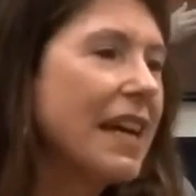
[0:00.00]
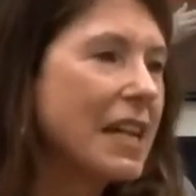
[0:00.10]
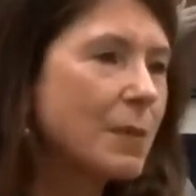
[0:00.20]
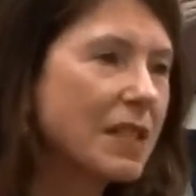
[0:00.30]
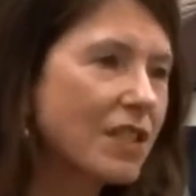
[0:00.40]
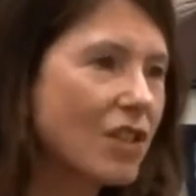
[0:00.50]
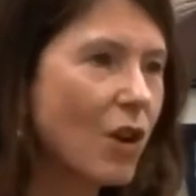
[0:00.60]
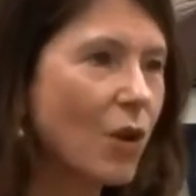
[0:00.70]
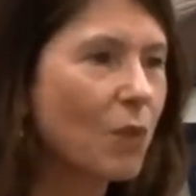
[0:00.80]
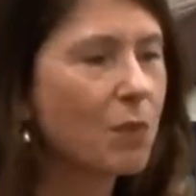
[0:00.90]
has been
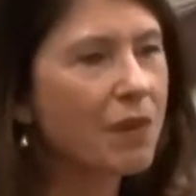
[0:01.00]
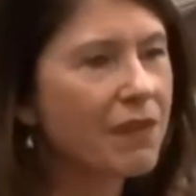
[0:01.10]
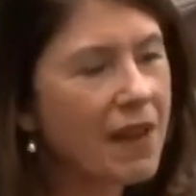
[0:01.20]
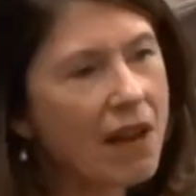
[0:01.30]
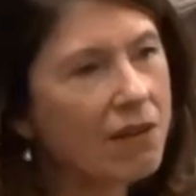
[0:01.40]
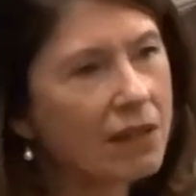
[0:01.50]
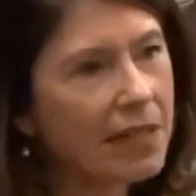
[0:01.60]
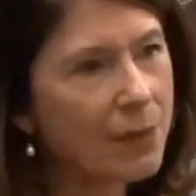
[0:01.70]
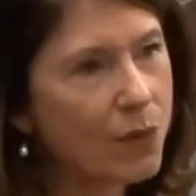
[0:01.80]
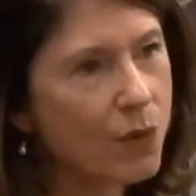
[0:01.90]
so
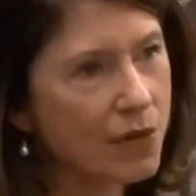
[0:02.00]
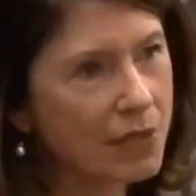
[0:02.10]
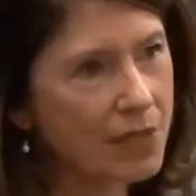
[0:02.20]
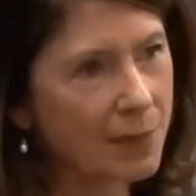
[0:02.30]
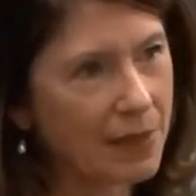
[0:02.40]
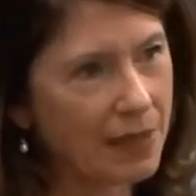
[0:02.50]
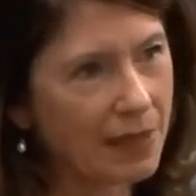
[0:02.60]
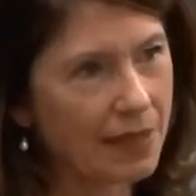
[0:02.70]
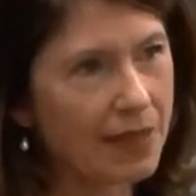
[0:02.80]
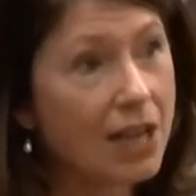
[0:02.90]
profoundly important to me.
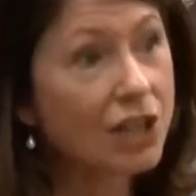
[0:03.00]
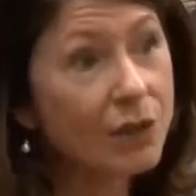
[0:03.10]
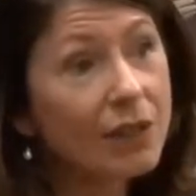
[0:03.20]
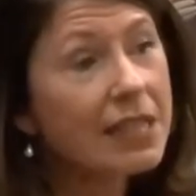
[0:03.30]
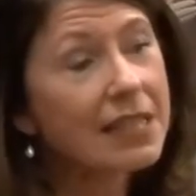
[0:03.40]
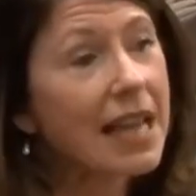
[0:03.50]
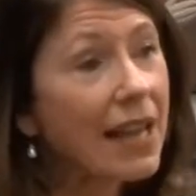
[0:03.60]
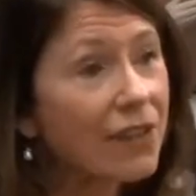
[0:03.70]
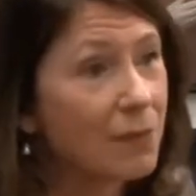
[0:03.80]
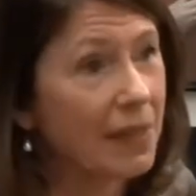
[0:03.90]
And she really
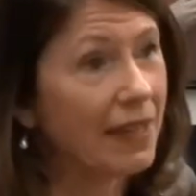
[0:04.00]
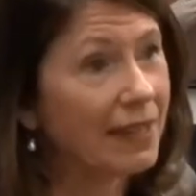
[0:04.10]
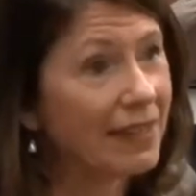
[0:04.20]
saved me,